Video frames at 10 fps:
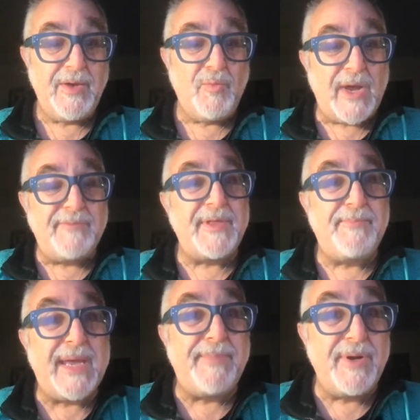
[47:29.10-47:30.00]
One of the
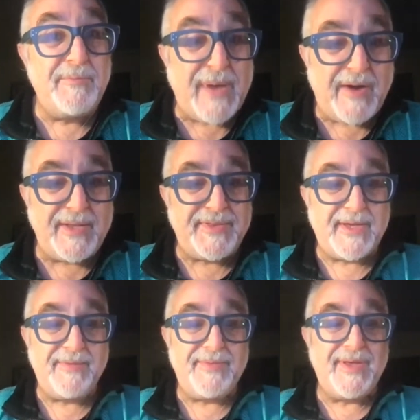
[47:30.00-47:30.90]
people who buried
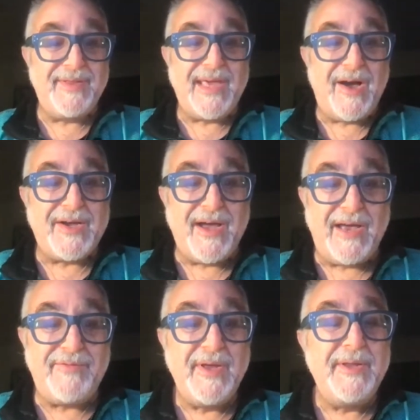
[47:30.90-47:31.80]
the
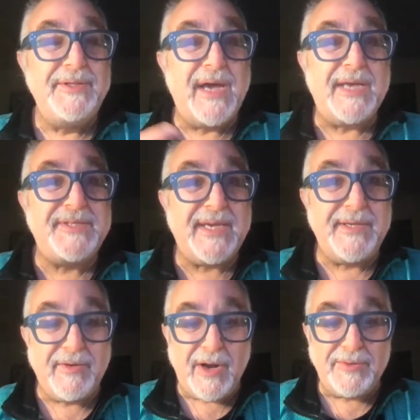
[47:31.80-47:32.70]
archive,
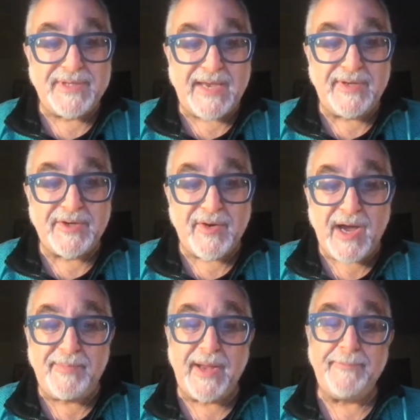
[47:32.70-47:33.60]
19-year-old David
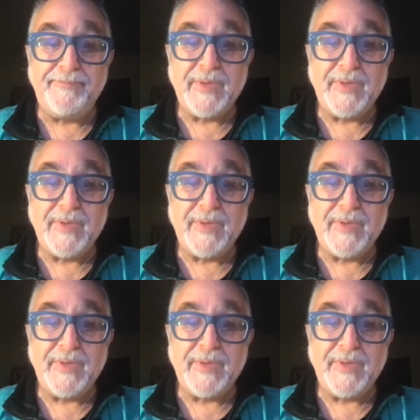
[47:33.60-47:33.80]
Graber,